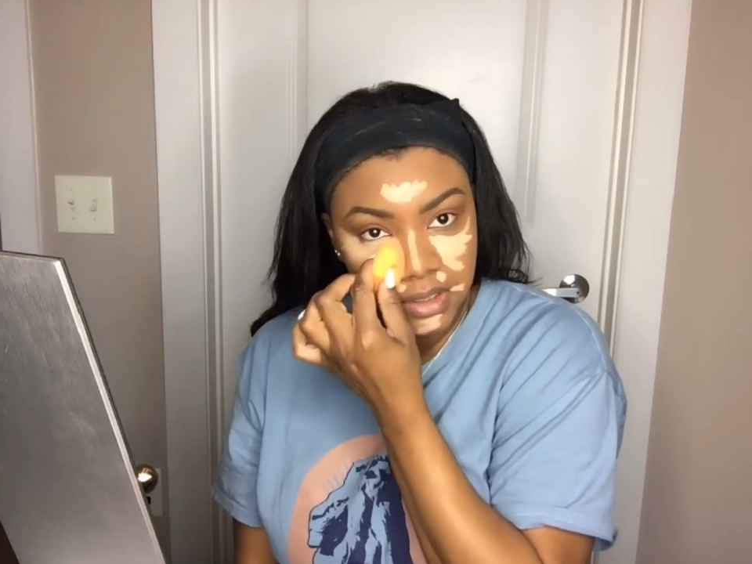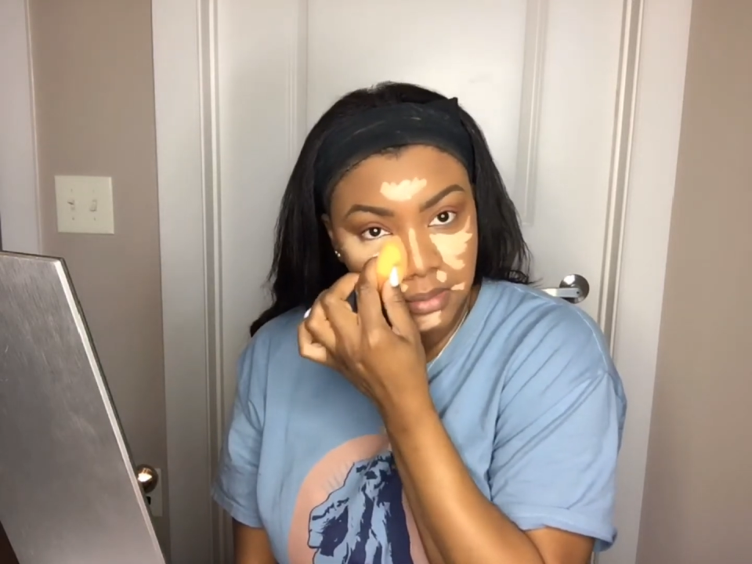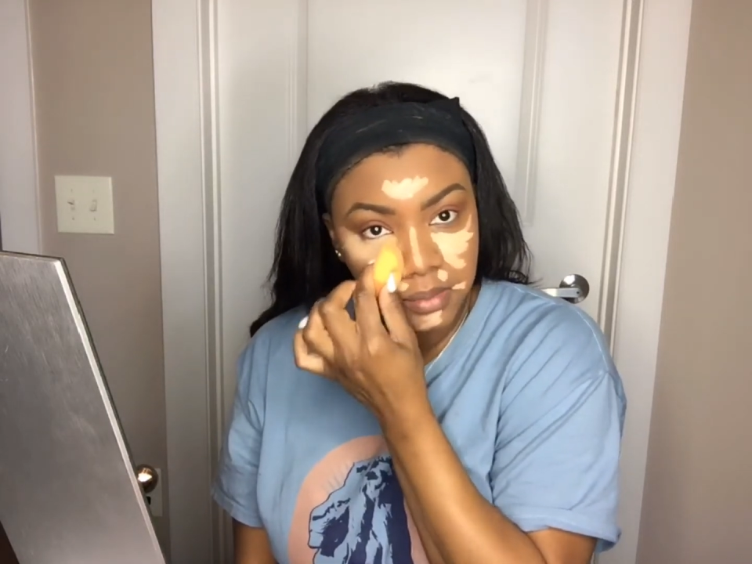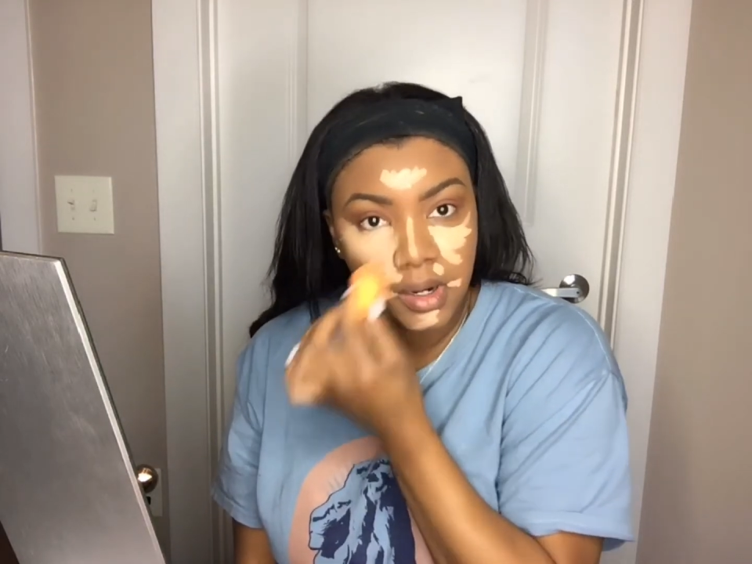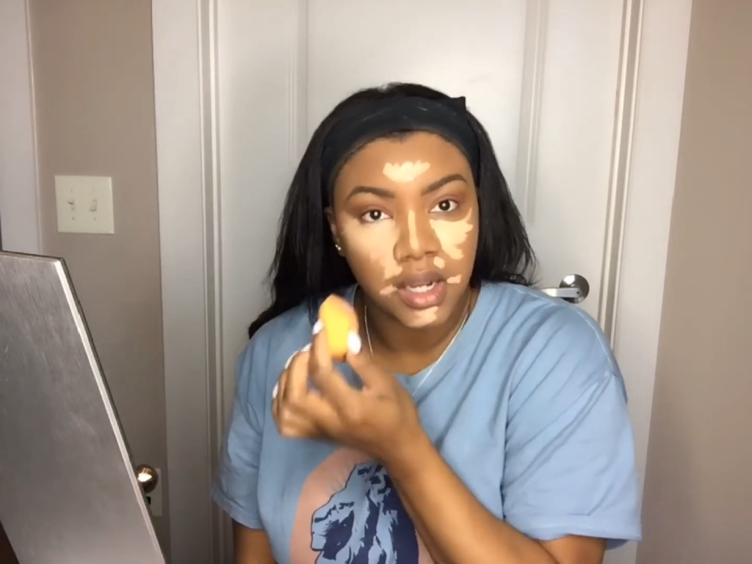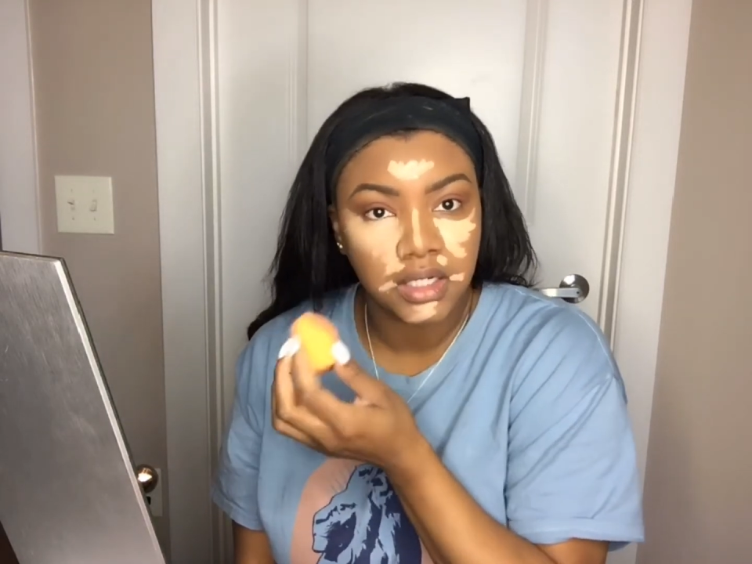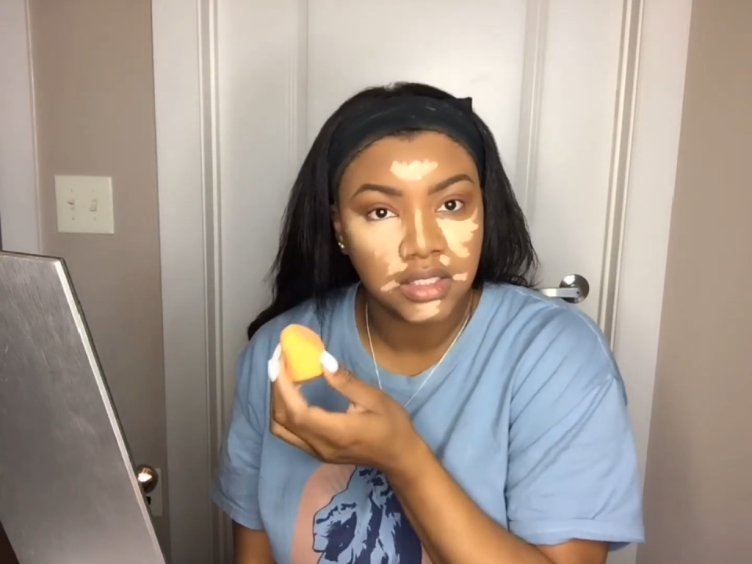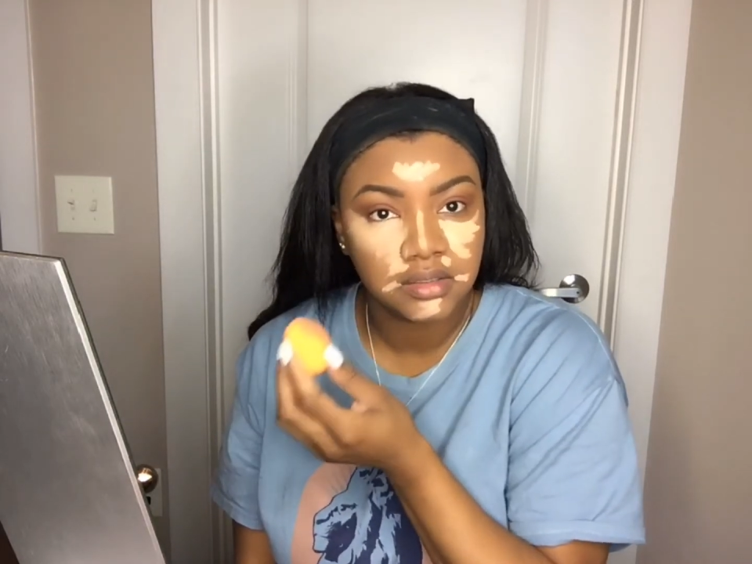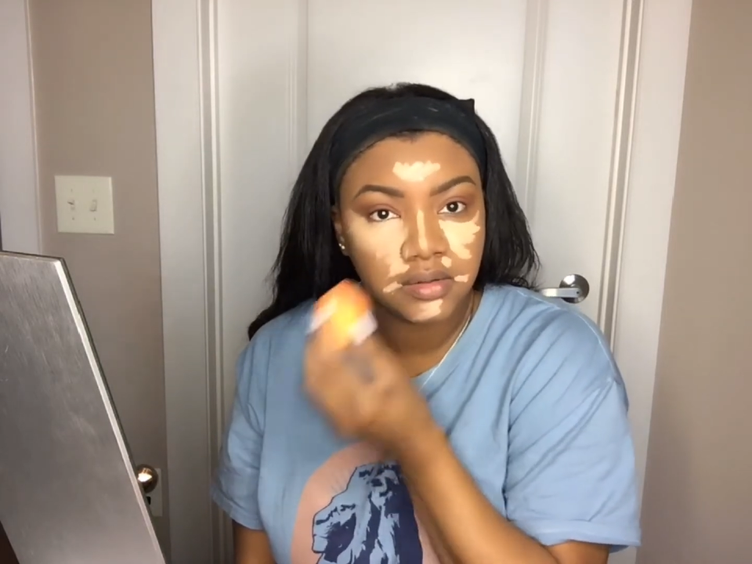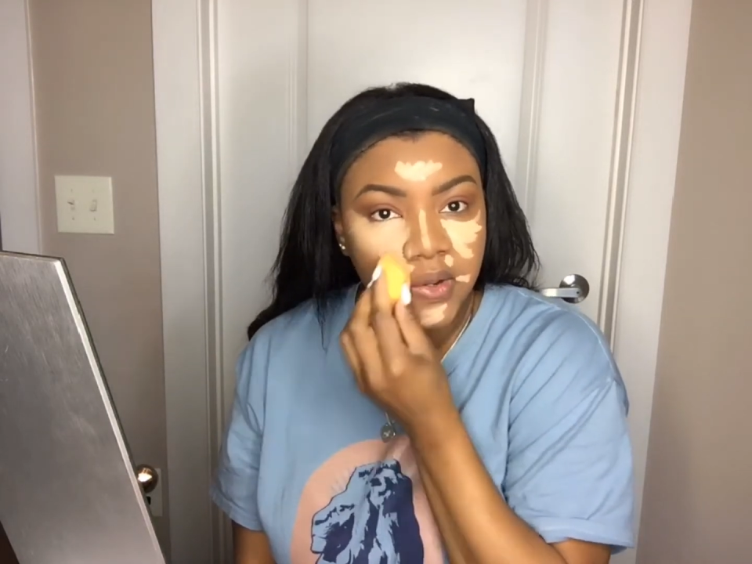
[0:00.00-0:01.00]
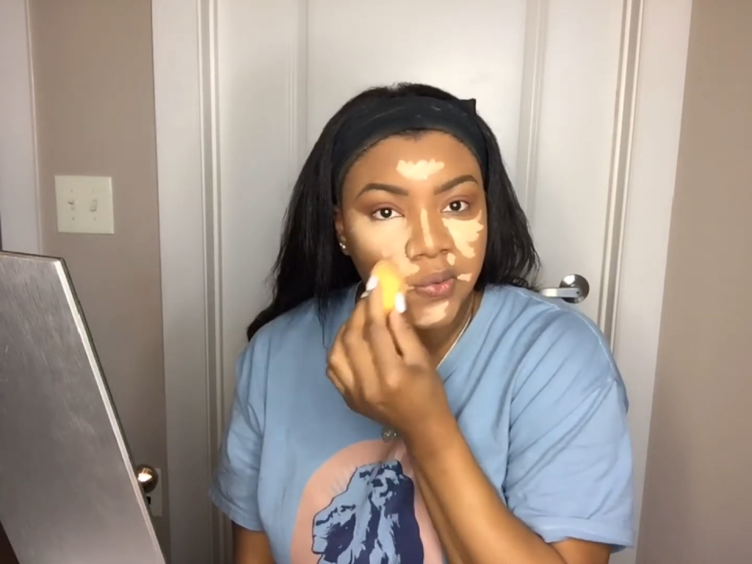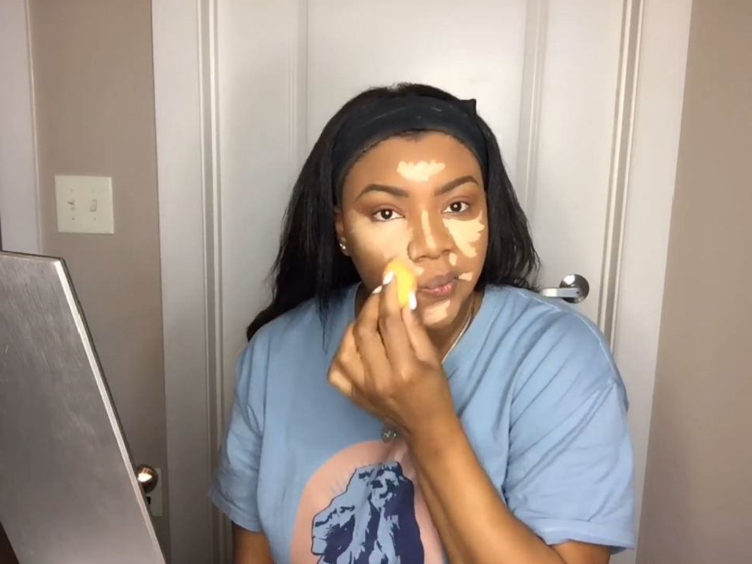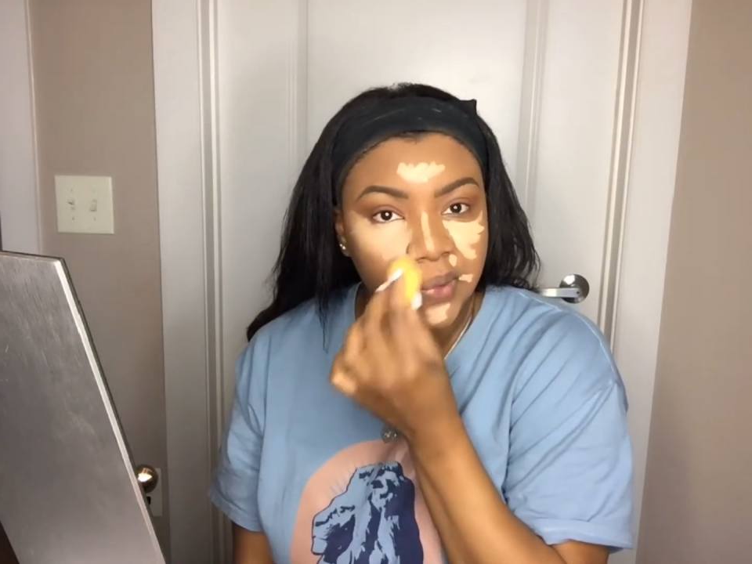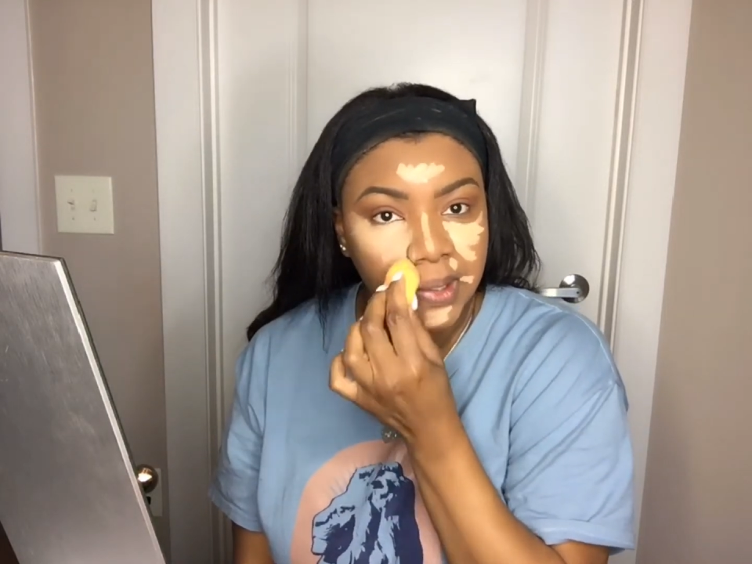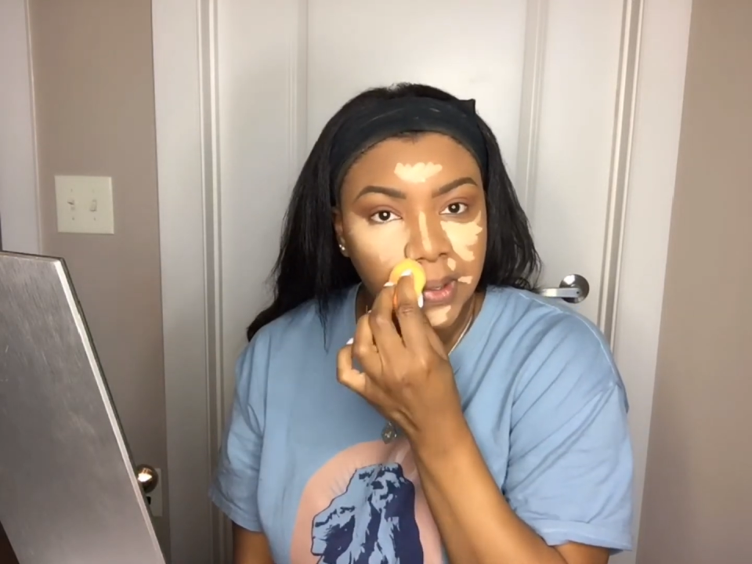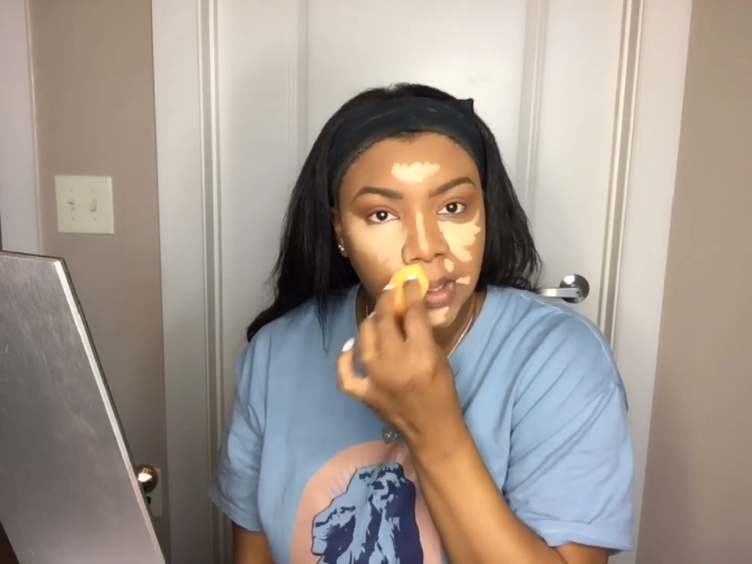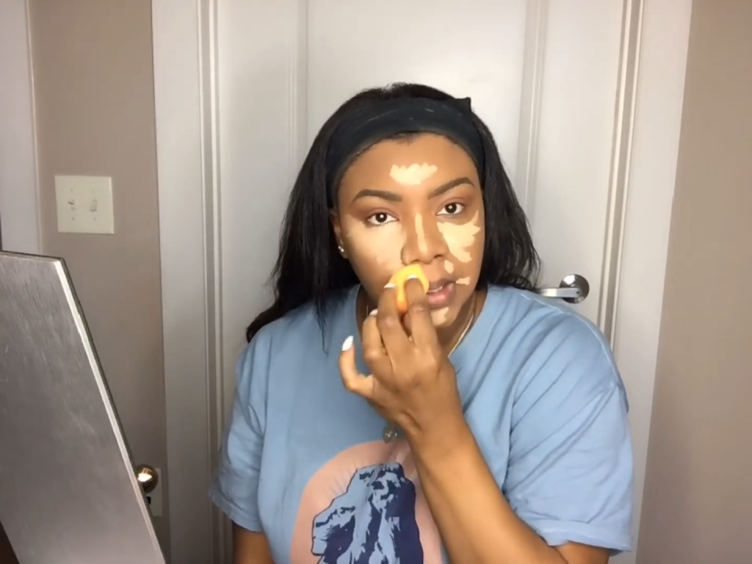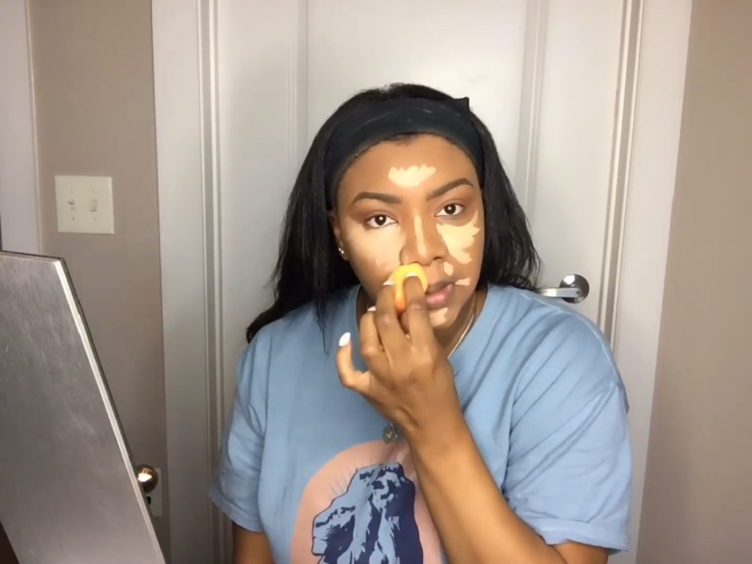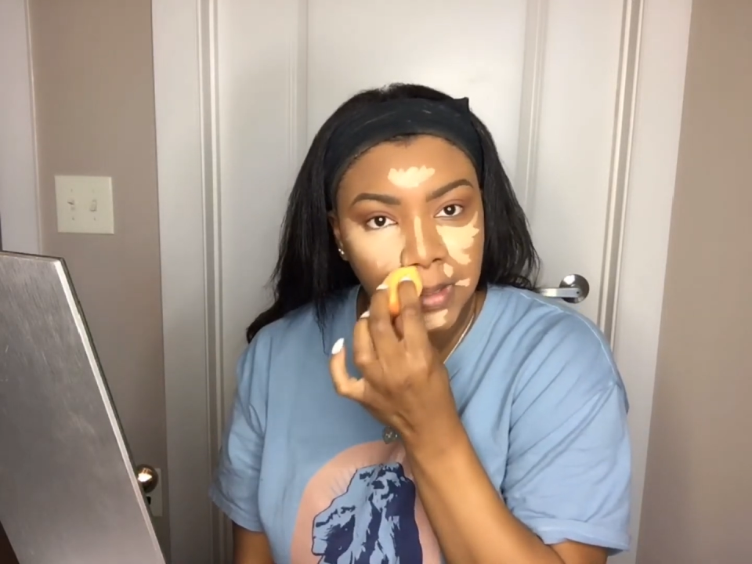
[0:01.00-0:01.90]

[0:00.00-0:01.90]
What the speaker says: product around when it's a little